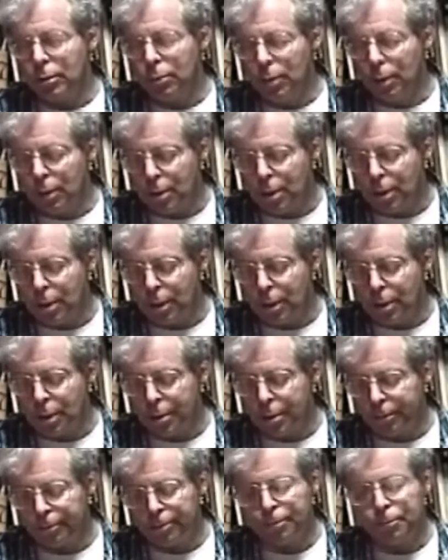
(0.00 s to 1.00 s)
Renaissance.
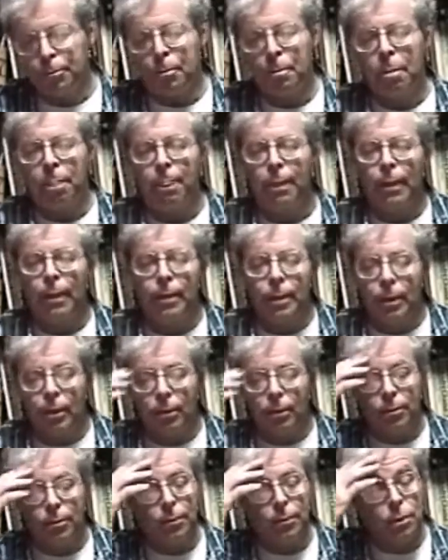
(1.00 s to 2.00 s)

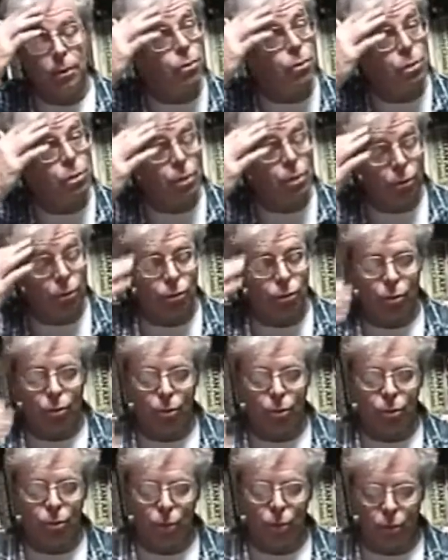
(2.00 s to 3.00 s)
Now, this is still true
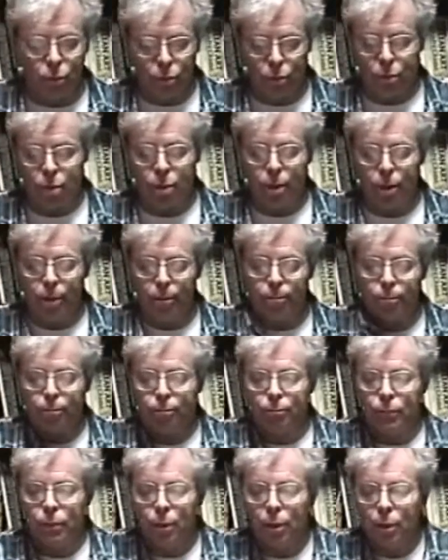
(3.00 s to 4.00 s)
in Giotto's time.
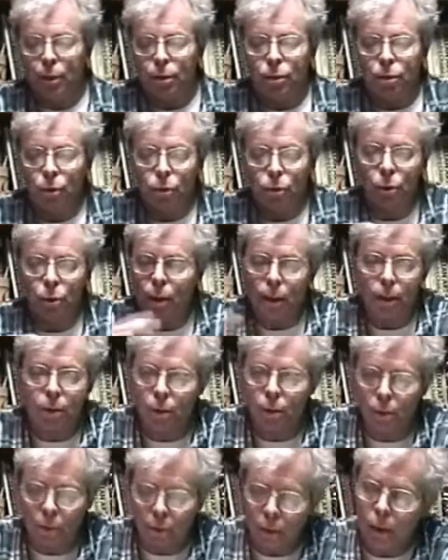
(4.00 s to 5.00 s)
Giotto
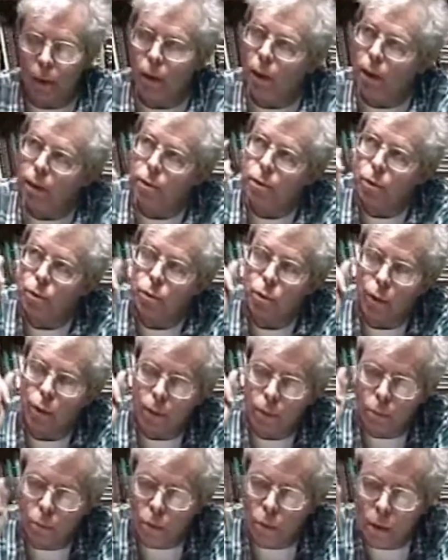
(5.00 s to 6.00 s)

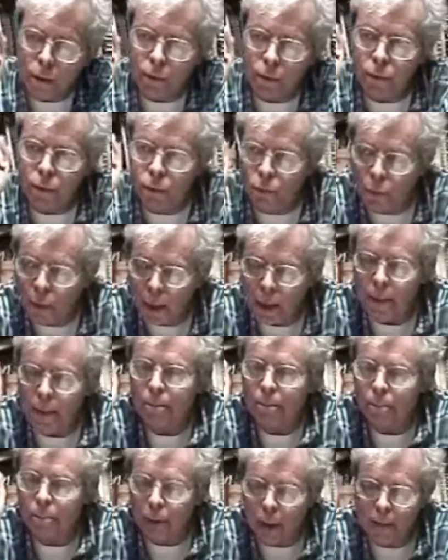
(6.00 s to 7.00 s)
had one great
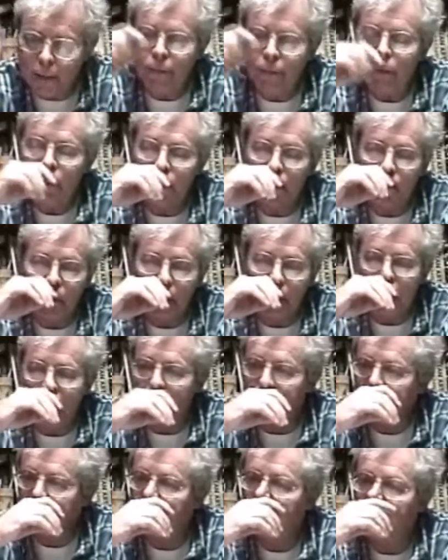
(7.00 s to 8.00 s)
private
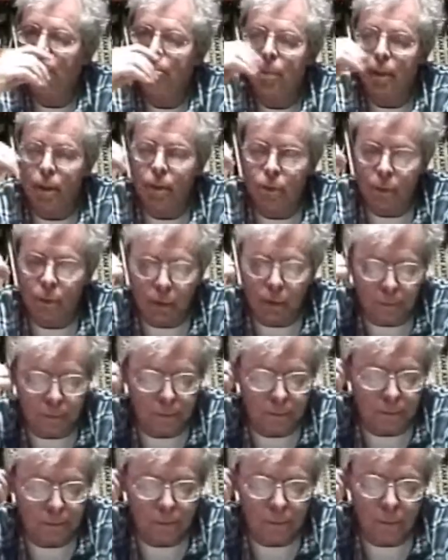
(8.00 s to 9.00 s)
patron,
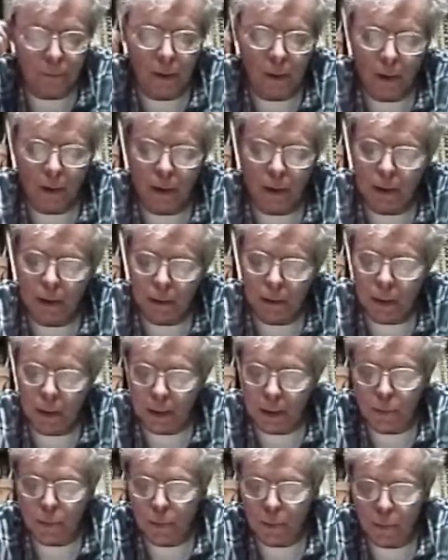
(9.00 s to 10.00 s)

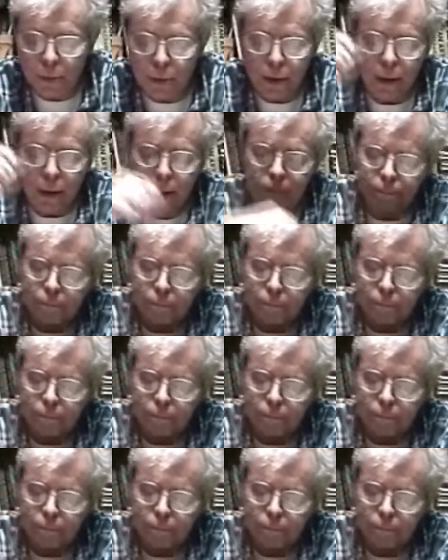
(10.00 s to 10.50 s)
as we will see.